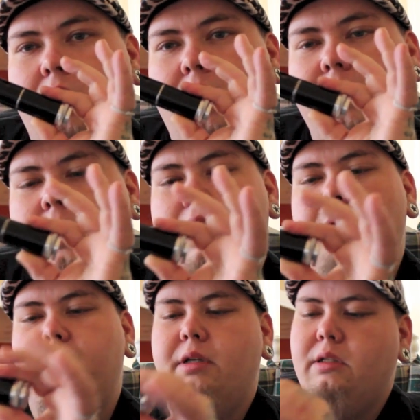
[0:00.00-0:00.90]

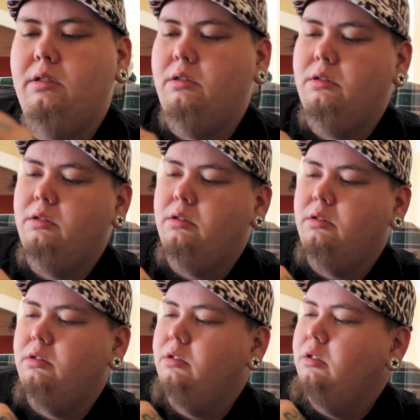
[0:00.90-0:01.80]
iHybrid
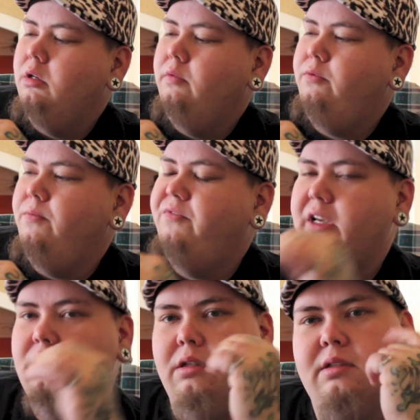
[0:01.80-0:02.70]
from
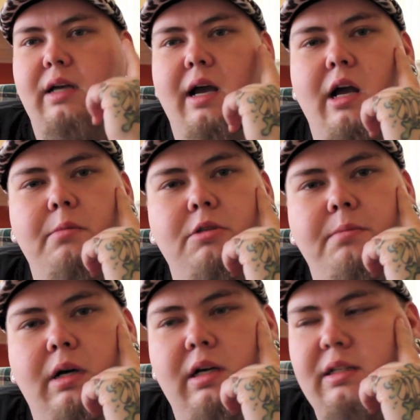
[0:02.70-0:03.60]
Faceless, iHybrid
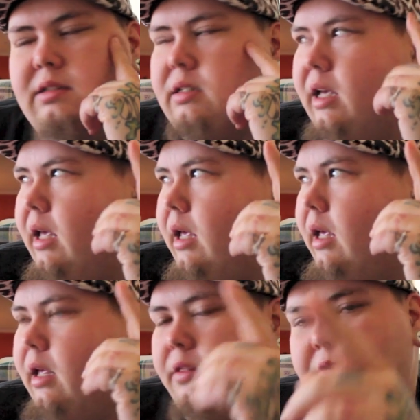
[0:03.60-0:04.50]
Mods,
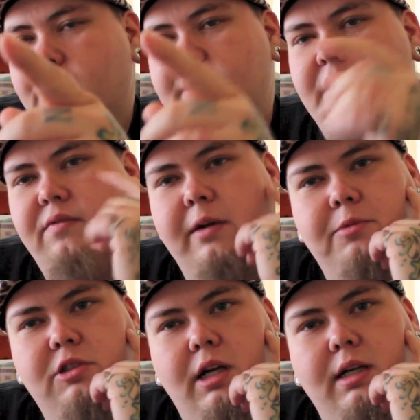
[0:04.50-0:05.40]
and
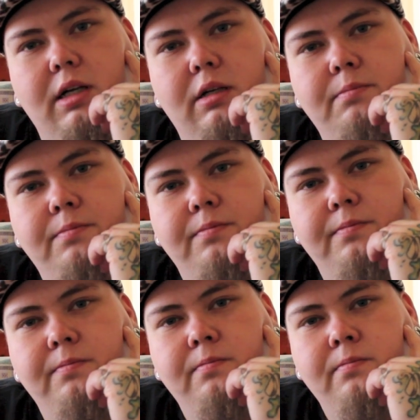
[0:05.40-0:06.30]
310vapors.com.
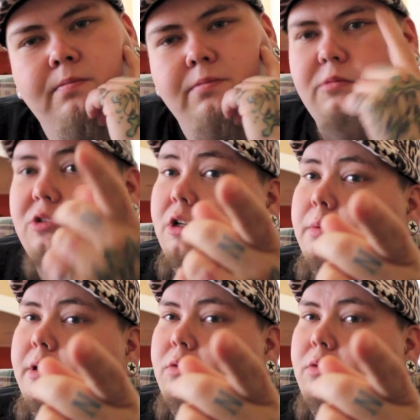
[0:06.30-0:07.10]
So here we